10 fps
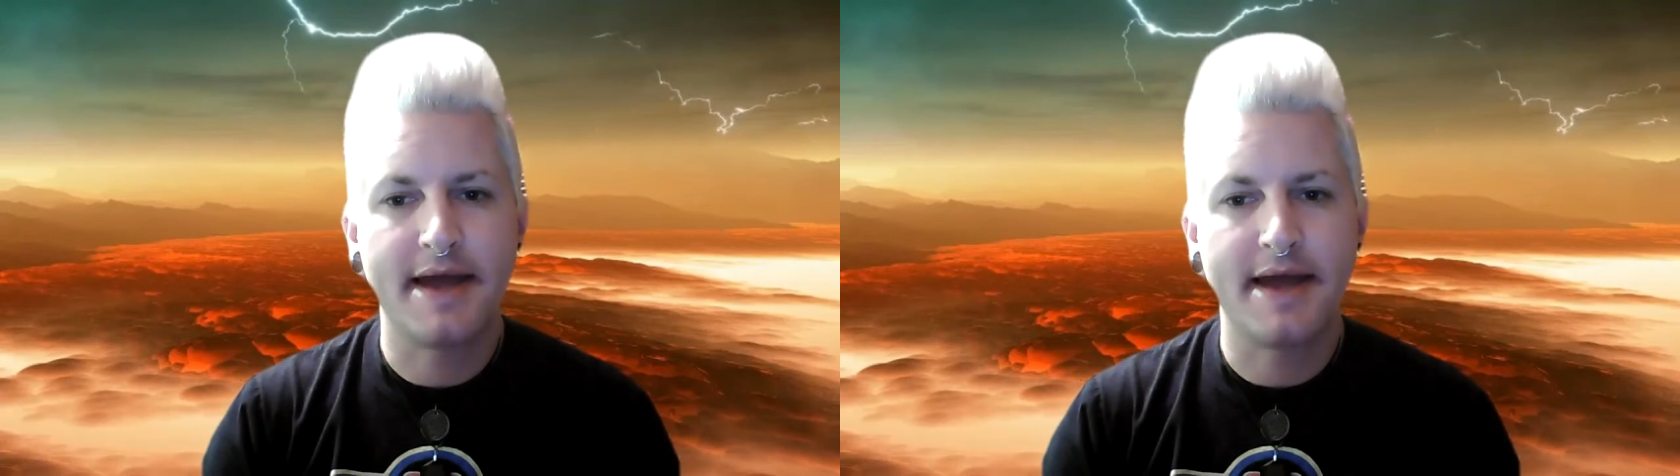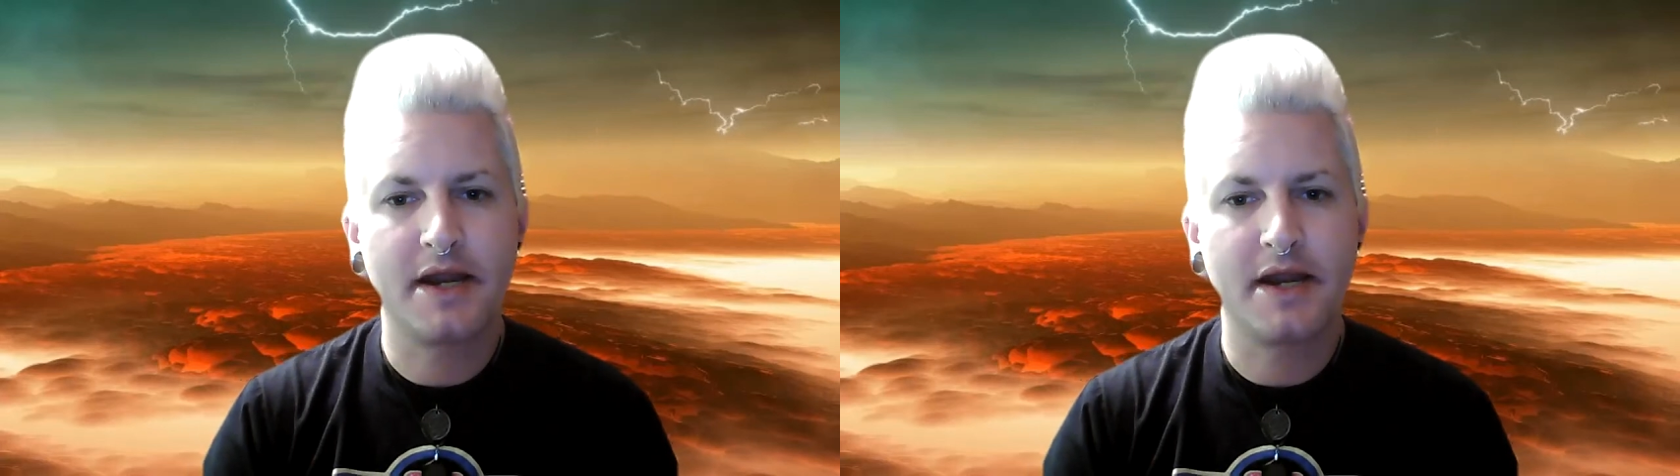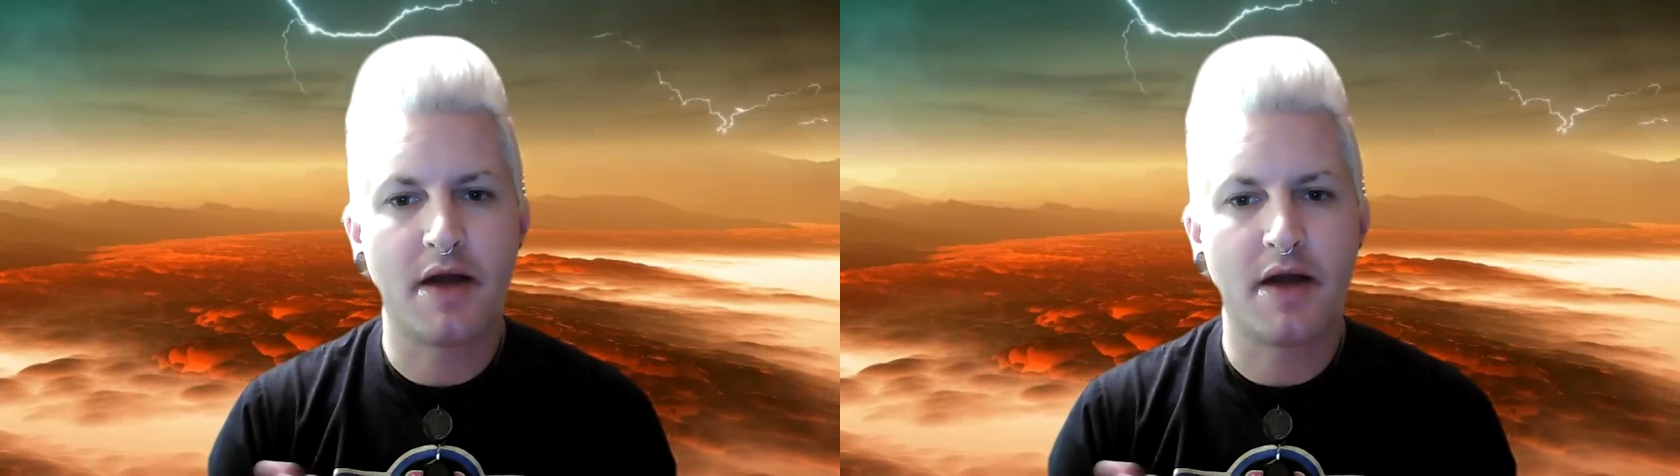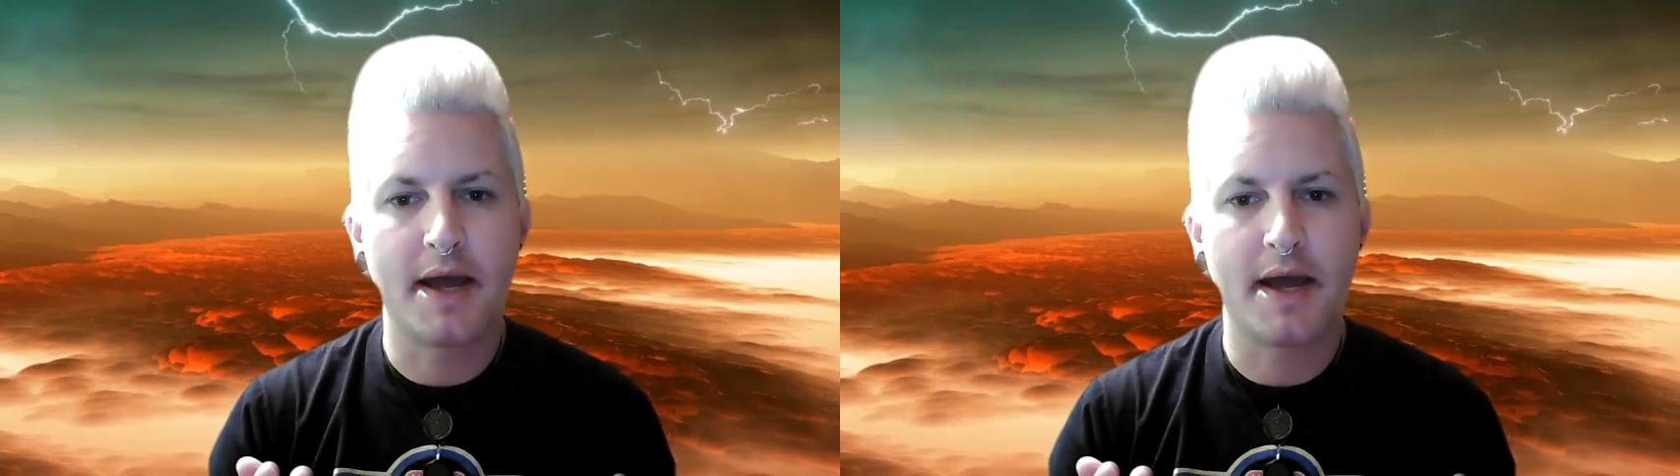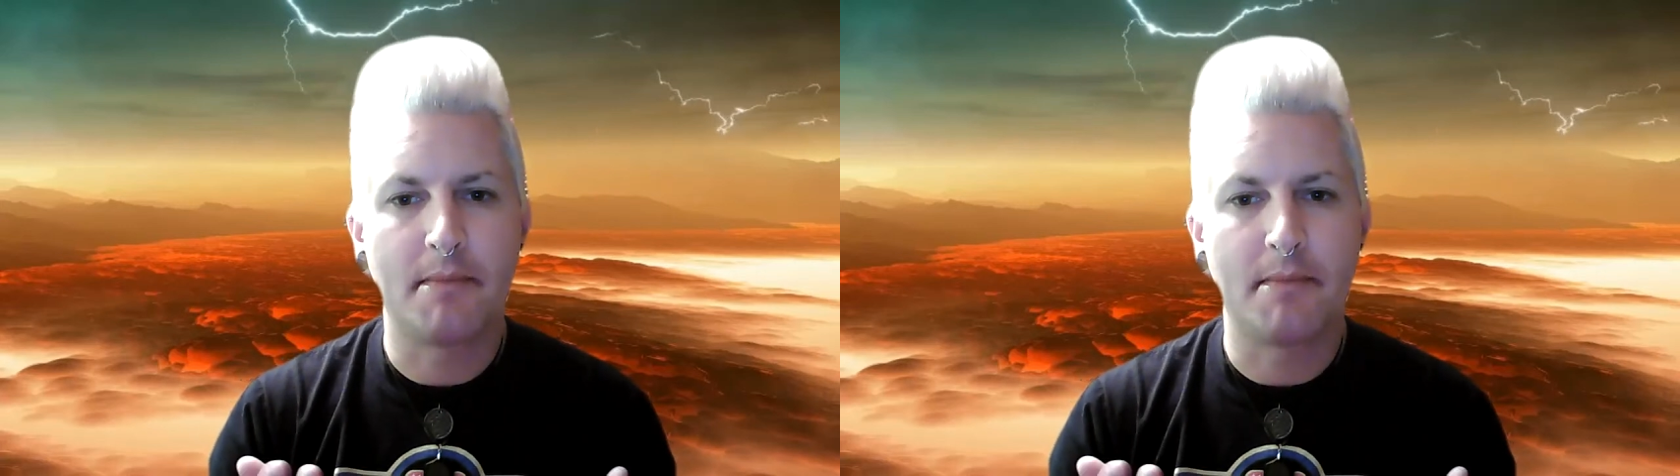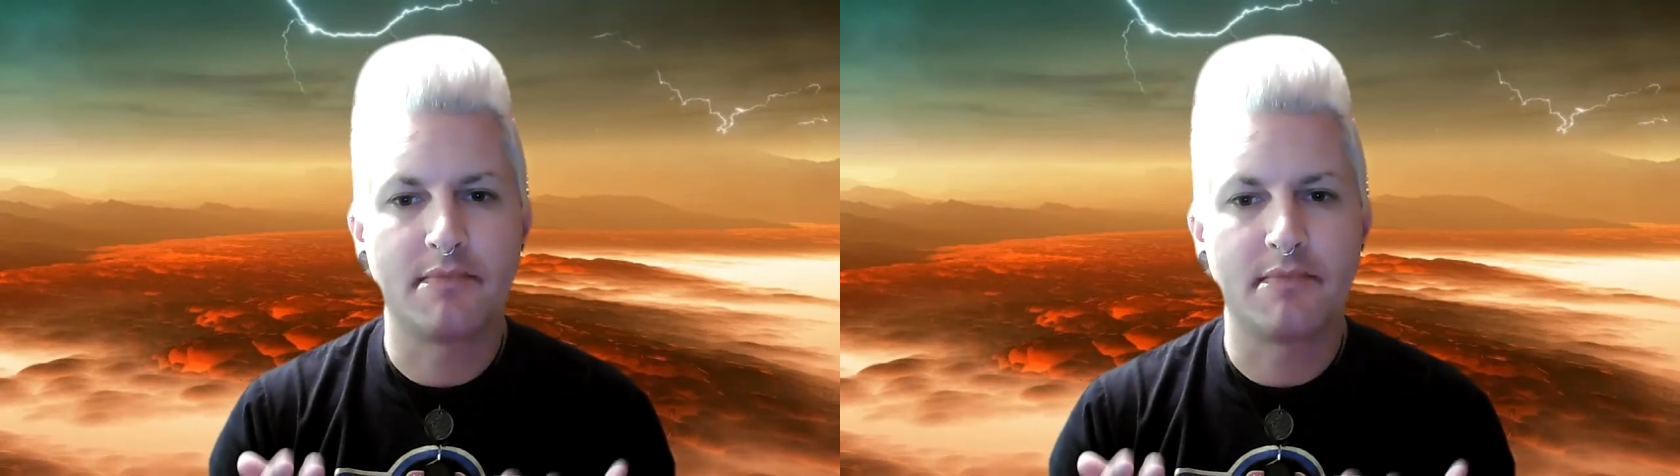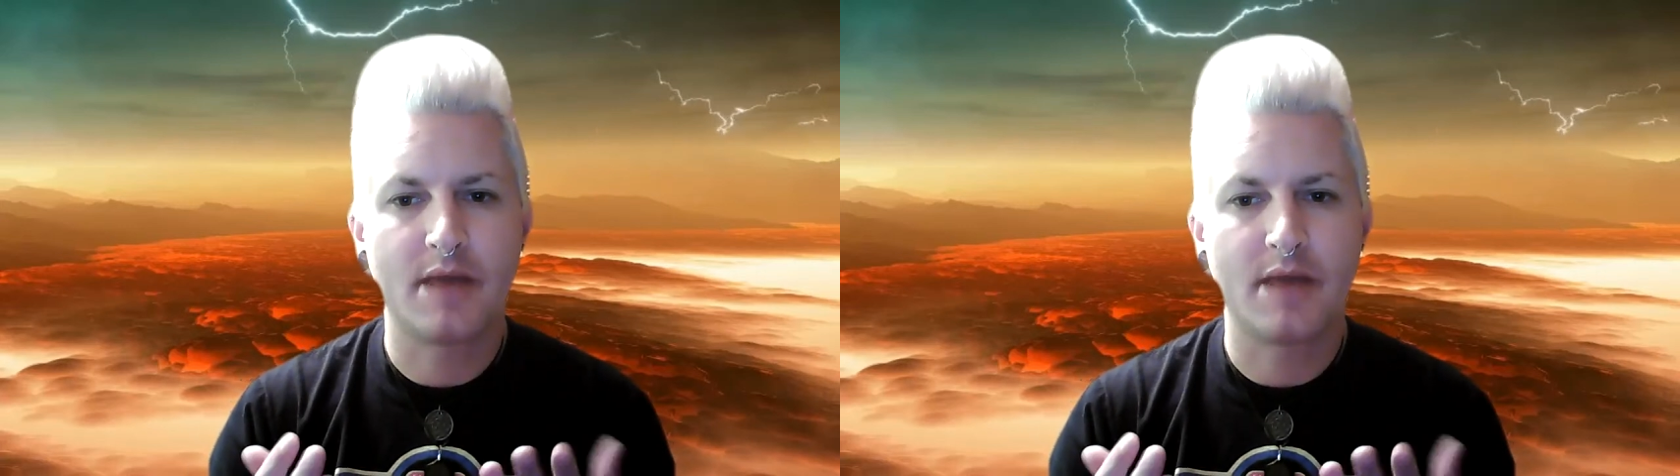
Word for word: and here I am.